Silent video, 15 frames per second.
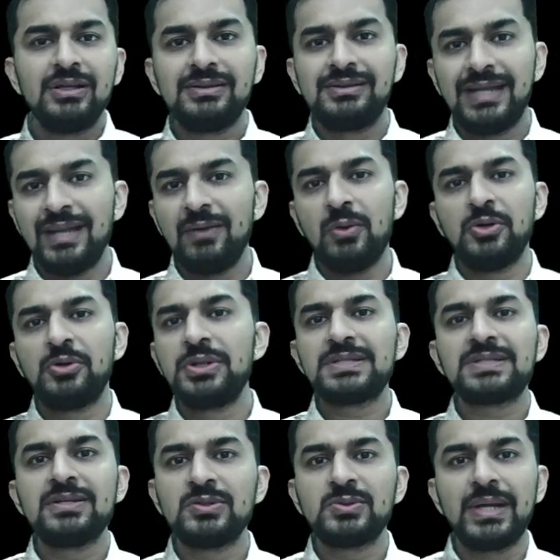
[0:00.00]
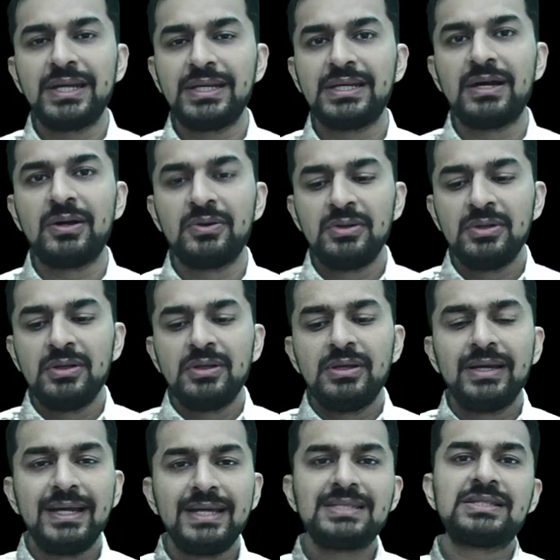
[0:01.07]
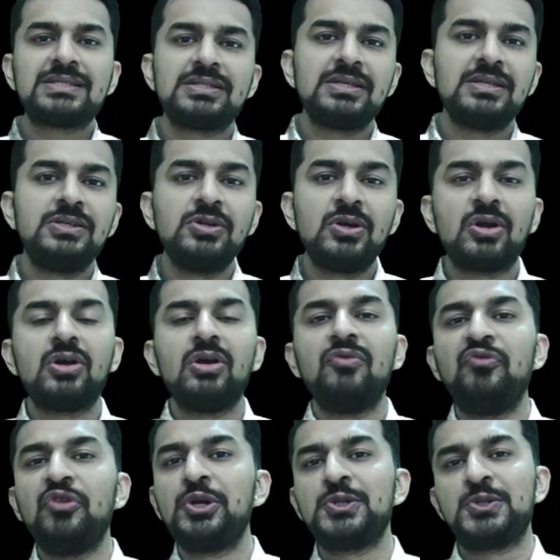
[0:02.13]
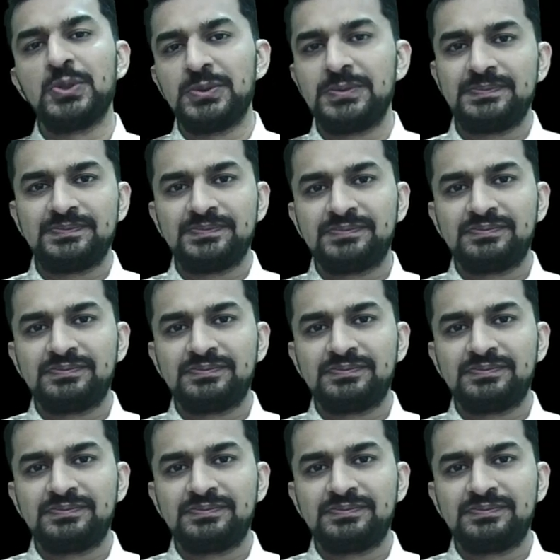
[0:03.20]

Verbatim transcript: that I want to discuss right now is your comfort zone.